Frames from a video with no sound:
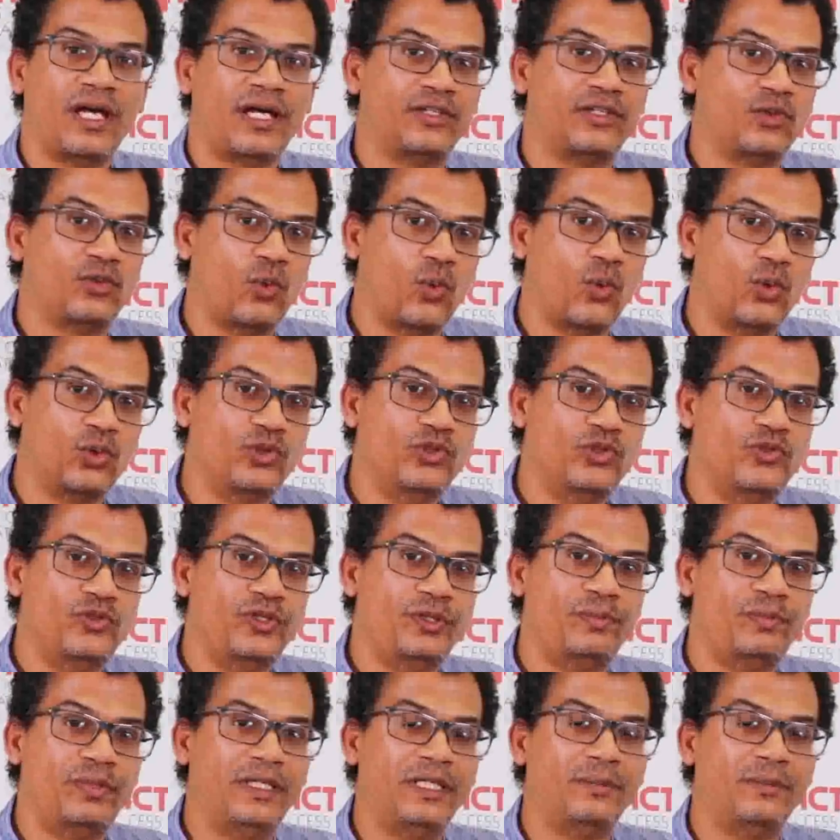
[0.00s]
and to
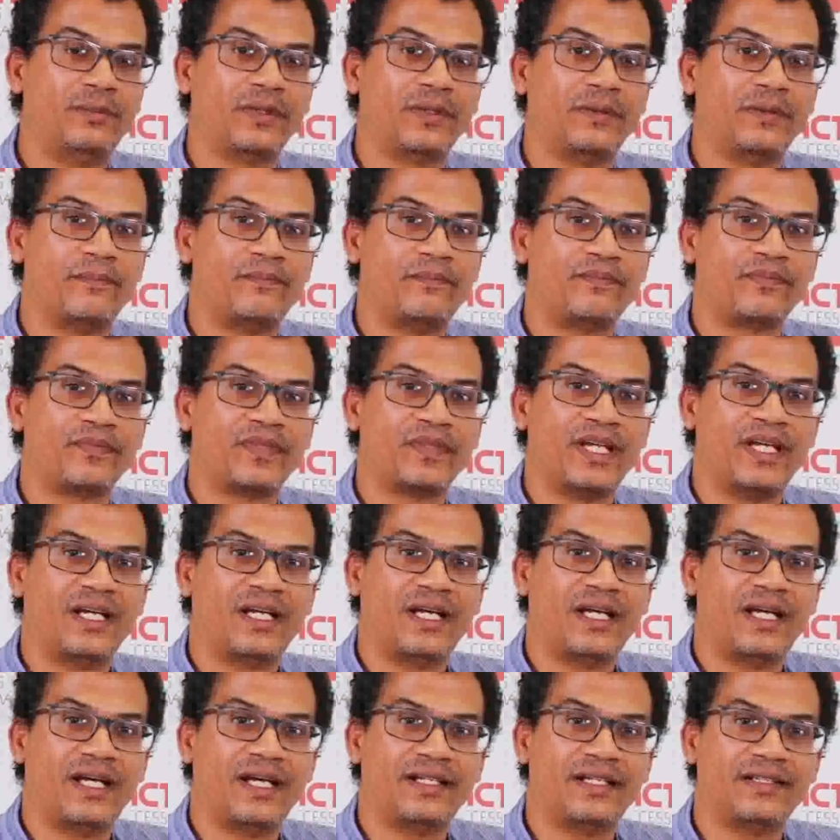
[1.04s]
ordinary people,
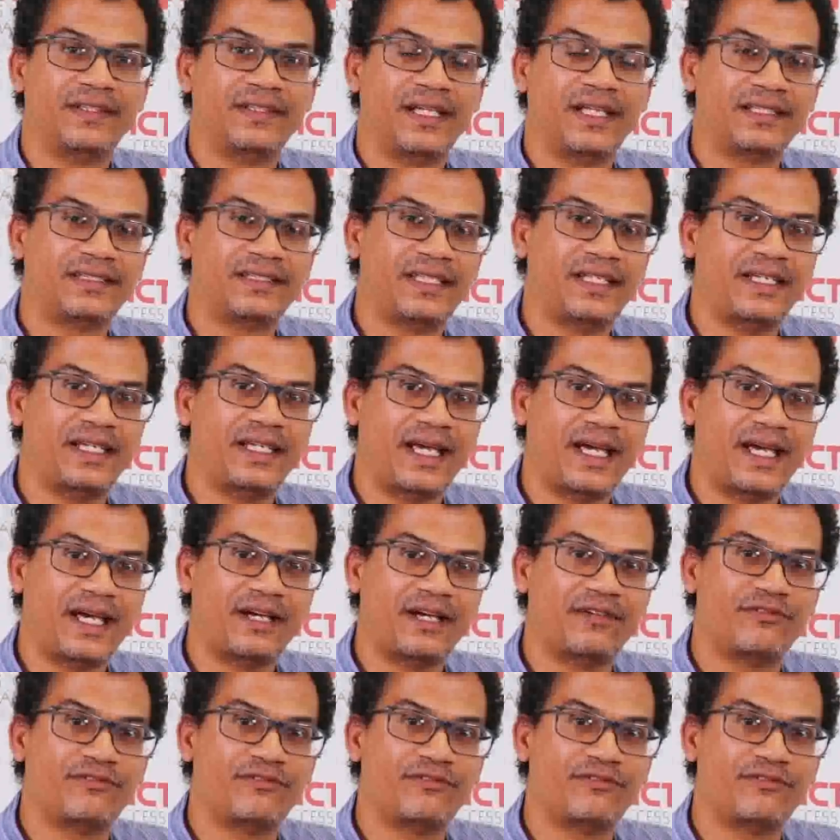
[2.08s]
and that their